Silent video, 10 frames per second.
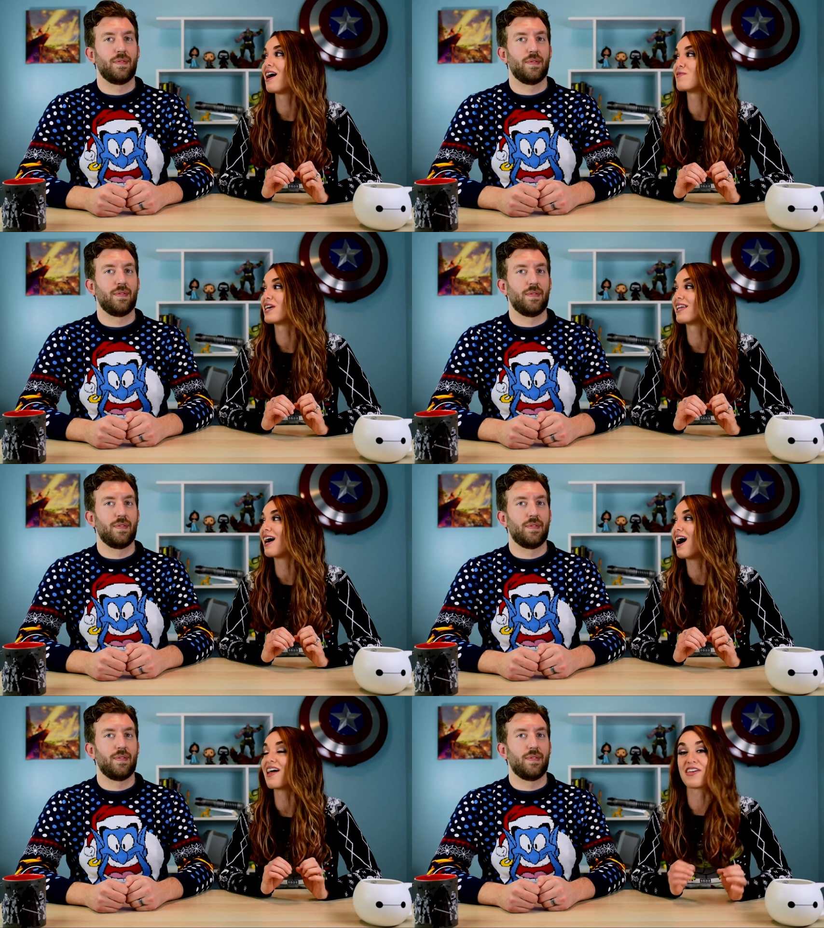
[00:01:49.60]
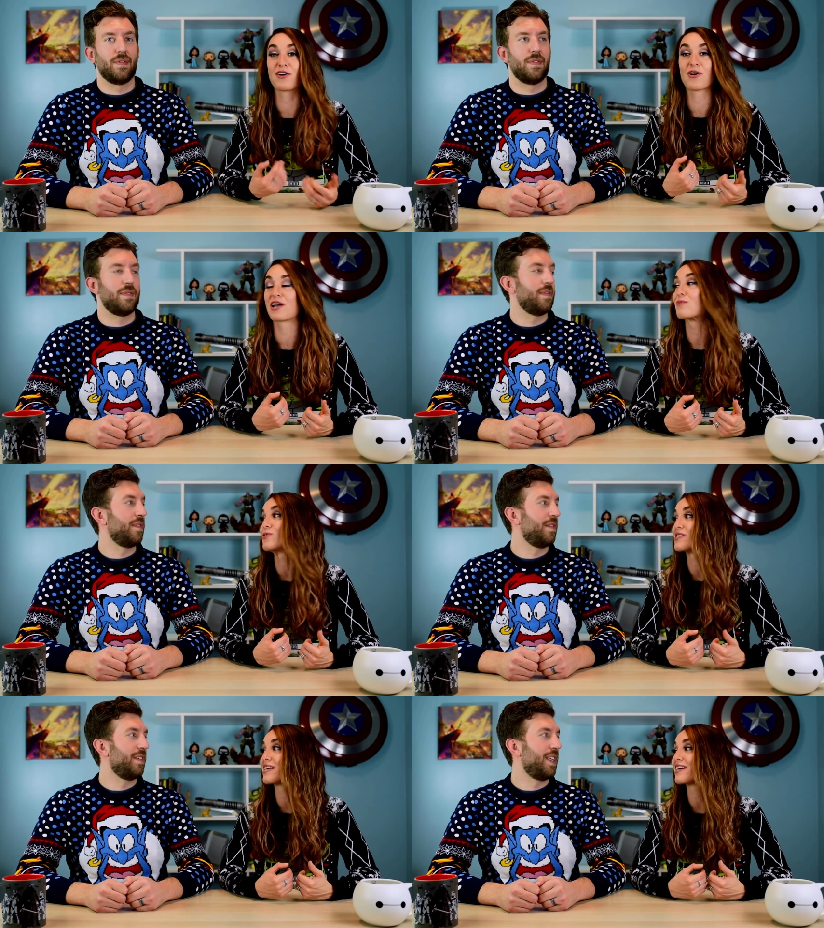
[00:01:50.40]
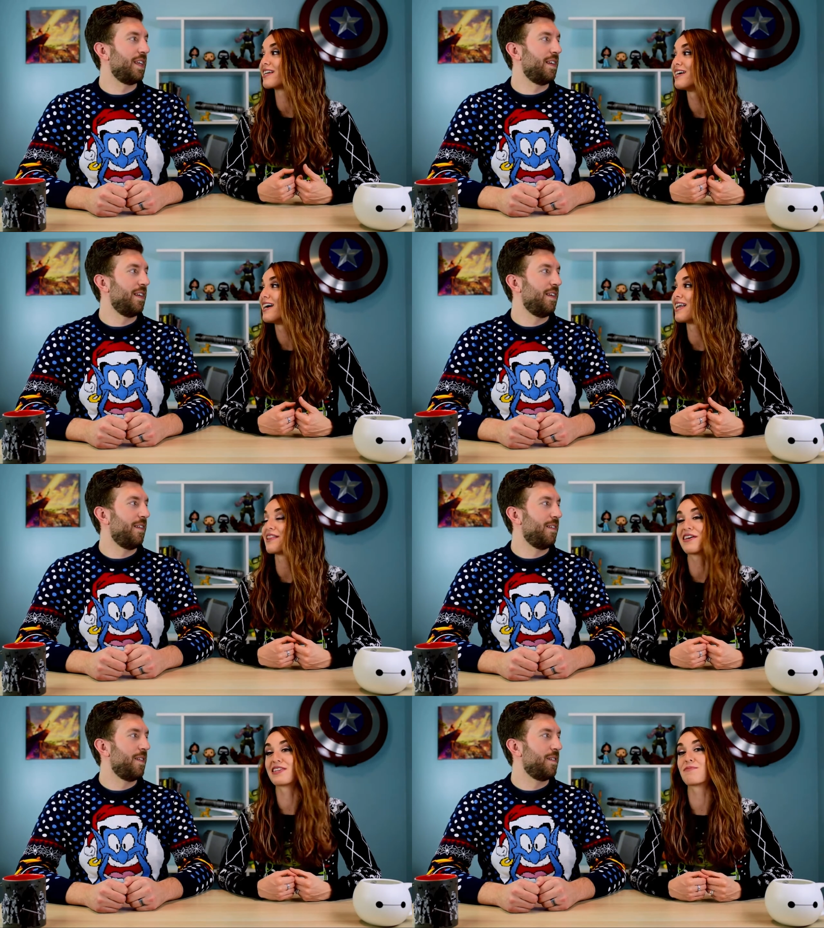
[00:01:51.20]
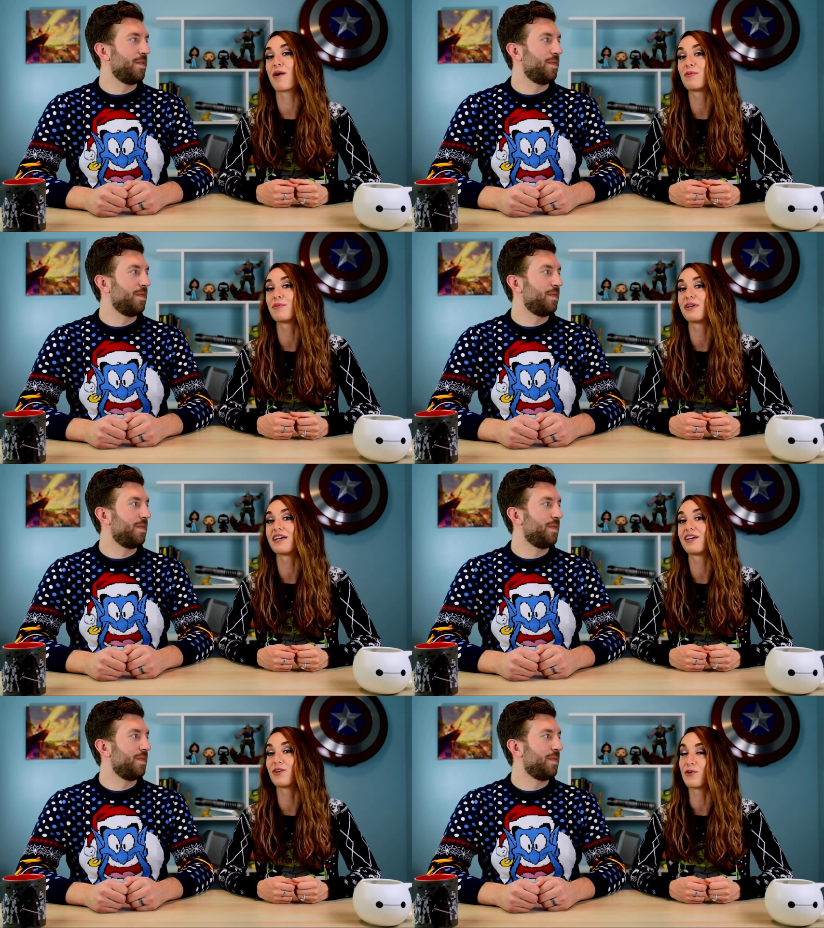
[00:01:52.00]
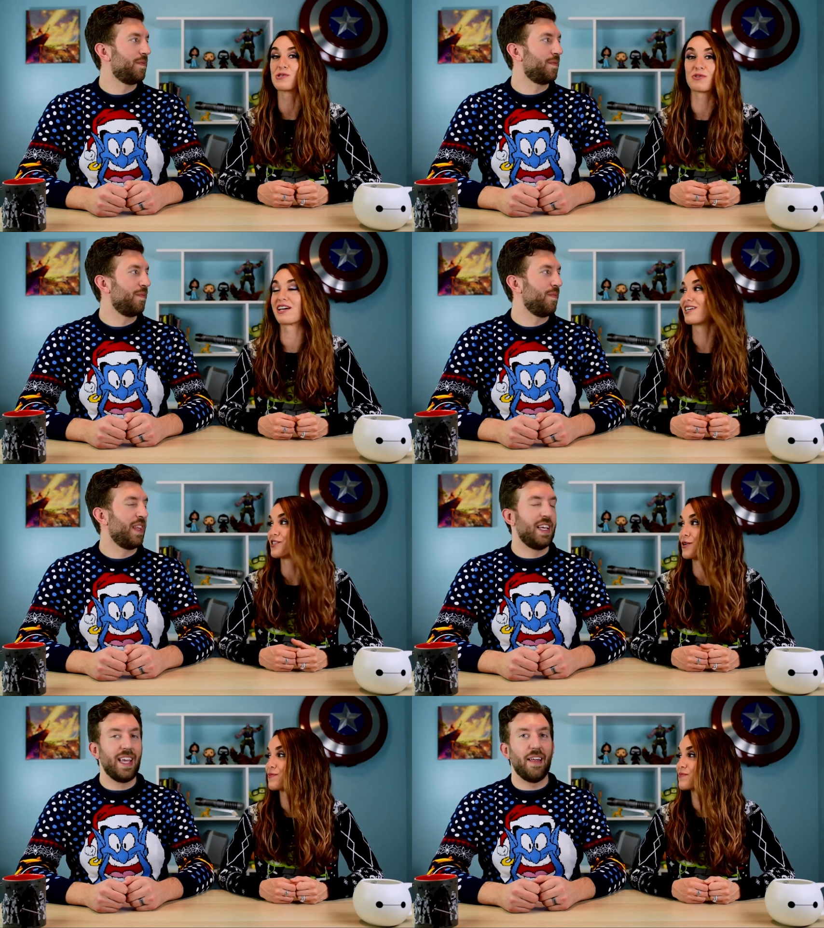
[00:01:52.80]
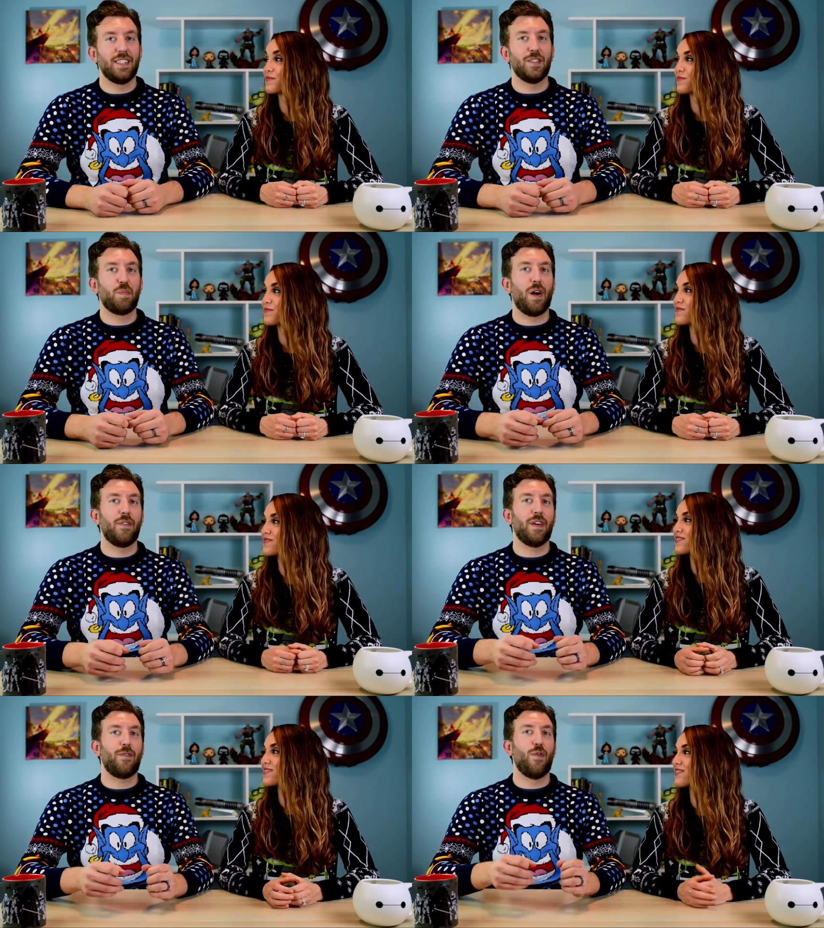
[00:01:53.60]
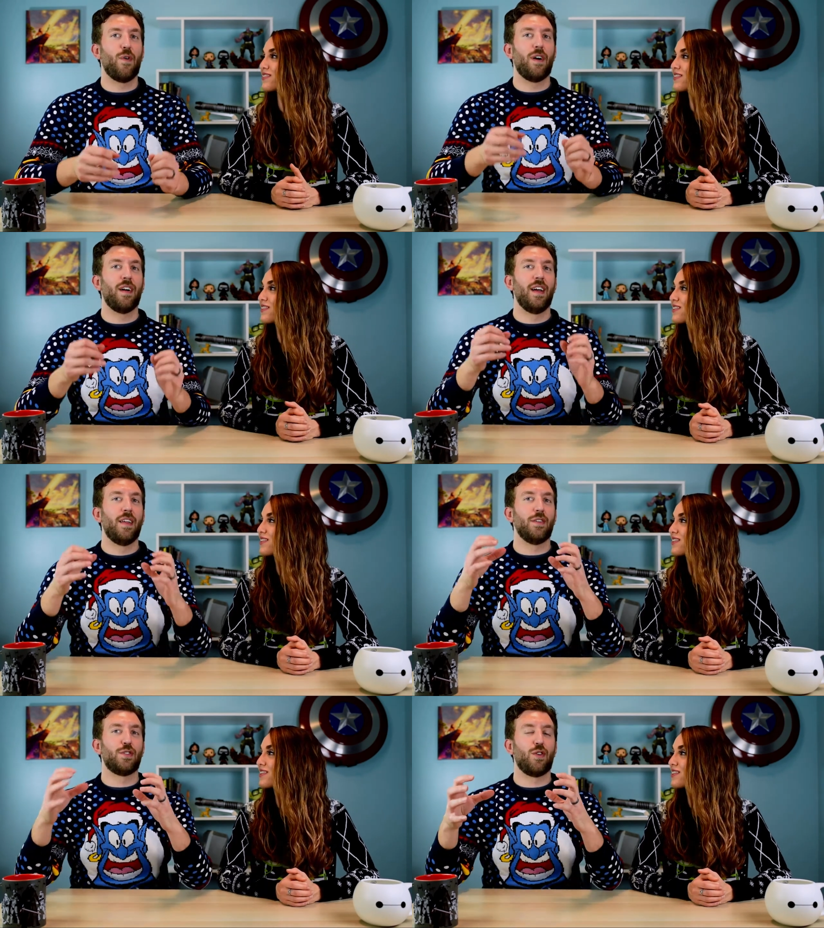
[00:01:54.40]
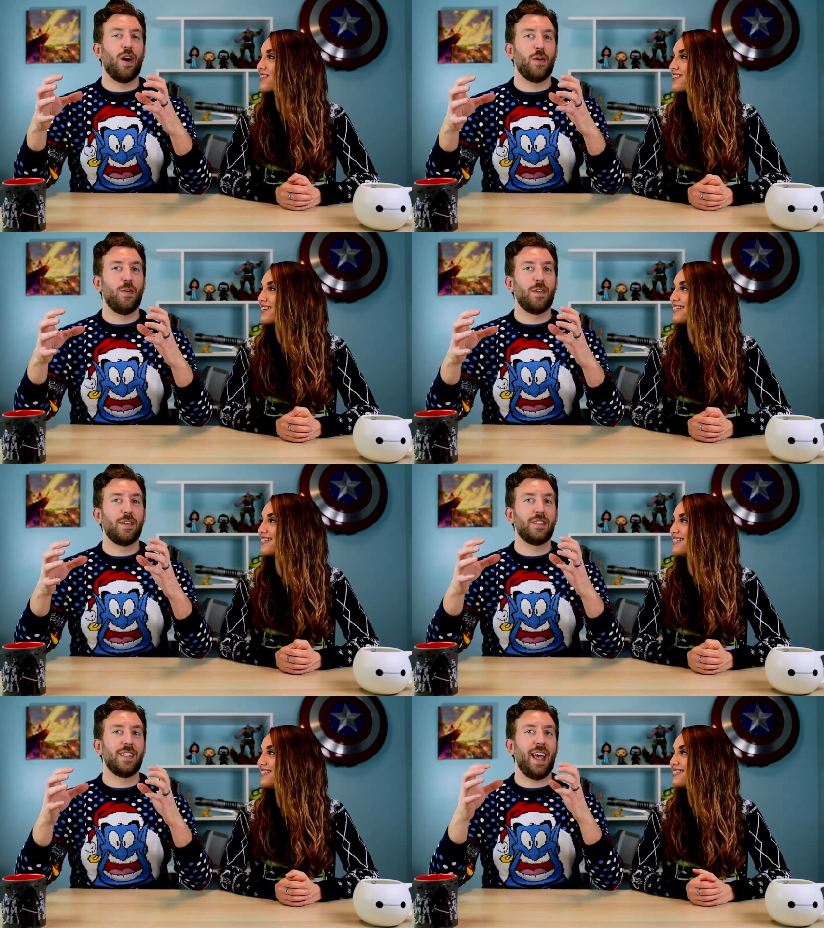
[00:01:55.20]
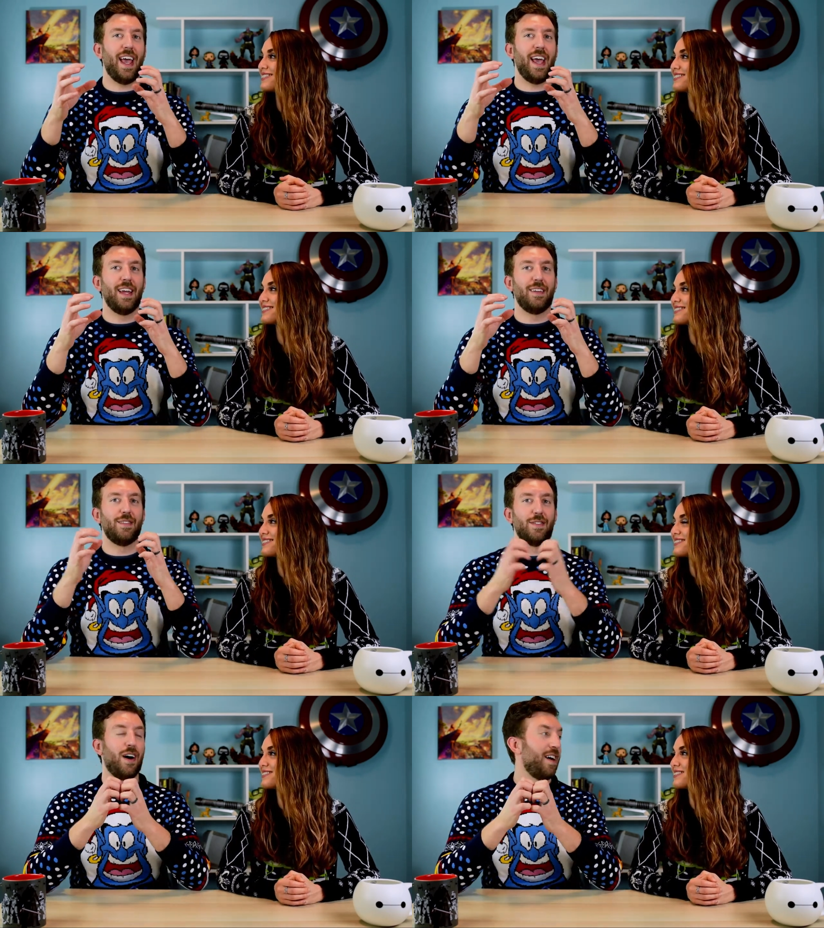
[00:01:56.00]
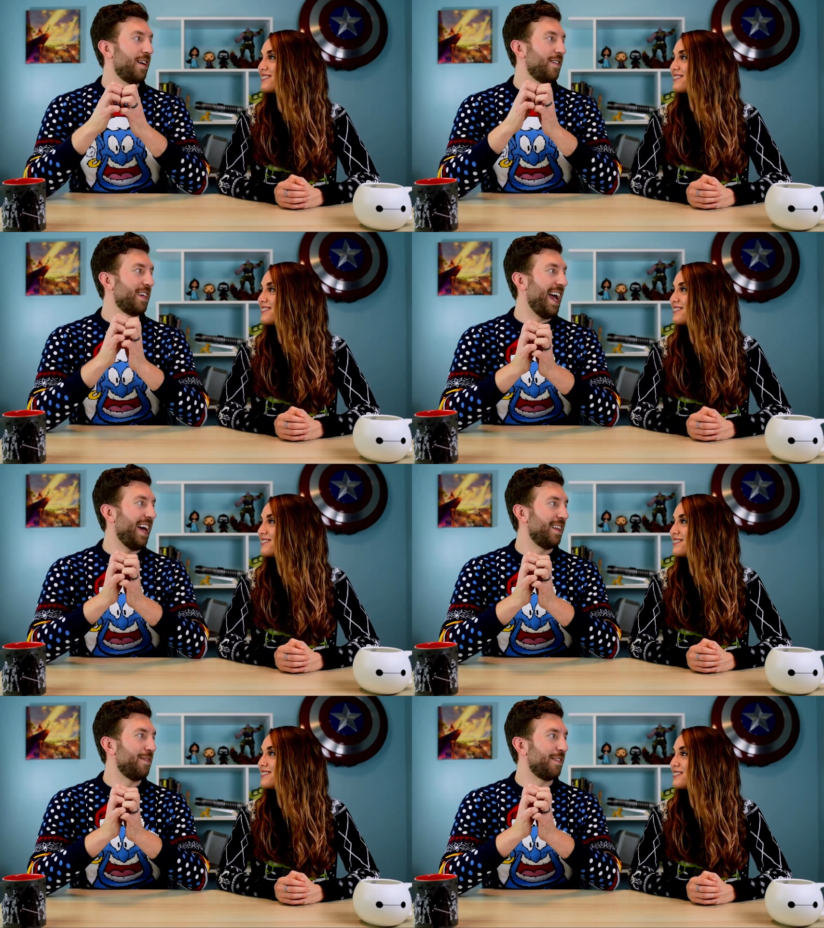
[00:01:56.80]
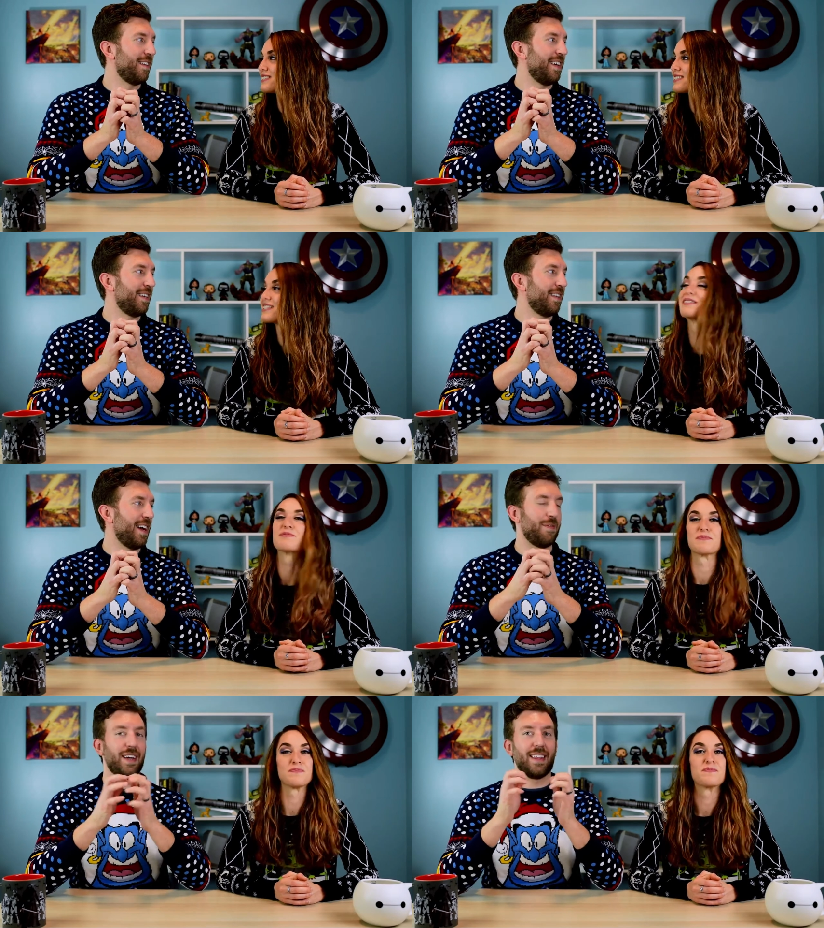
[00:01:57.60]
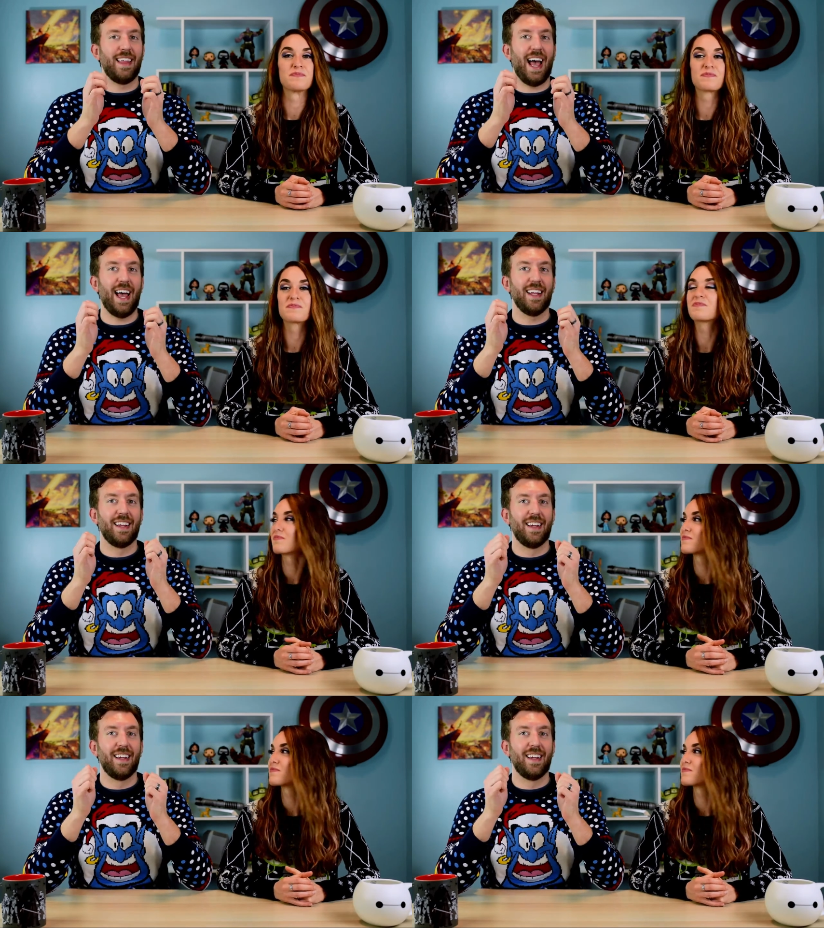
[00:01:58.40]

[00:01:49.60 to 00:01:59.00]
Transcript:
Speaker 1: I mean, I think our animals need it. And I think that probably yours would like it too.
Speaker 2: Yeah, this is perfect for the Star Wars and dog or cat lover in your life. Like mm -hmm. that